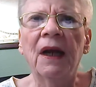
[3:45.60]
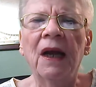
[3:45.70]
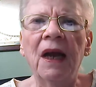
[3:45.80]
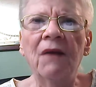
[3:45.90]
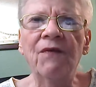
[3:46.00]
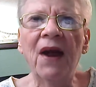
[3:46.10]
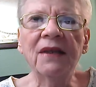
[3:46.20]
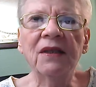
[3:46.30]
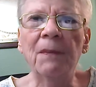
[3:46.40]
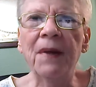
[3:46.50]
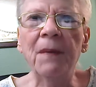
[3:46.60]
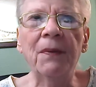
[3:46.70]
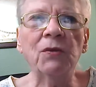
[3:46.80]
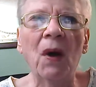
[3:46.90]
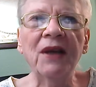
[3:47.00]
In fact, some
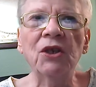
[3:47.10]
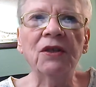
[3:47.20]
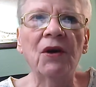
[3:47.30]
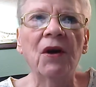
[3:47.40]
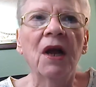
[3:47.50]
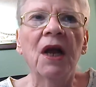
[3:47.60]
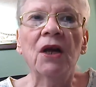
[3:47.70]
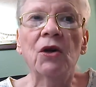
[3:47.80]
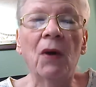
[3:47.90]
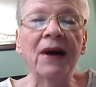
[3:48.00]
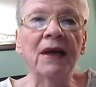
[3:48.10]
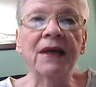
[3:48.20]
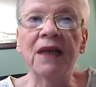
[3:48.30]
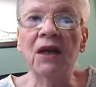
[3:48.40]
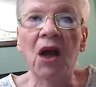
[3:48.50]
people's wages are
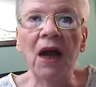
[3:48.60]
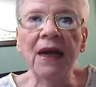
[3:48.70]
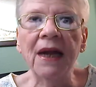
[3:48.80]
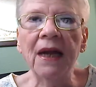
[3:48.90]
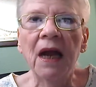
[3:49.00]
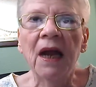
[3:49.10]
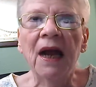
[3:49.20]
greatly declining